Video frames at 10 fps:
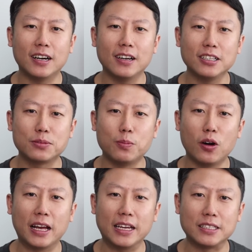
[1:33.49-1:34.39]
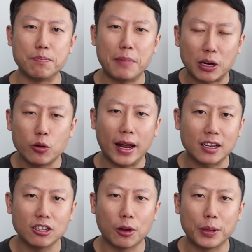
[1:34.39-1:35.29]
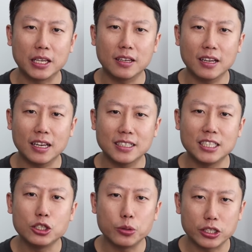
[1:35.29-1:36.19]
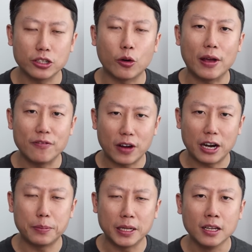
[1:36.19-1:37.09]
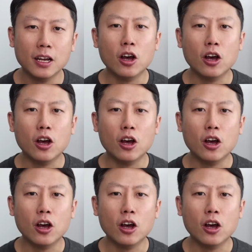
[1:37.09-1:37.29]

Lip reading: It's more like it's a macroeconomic situation or environment.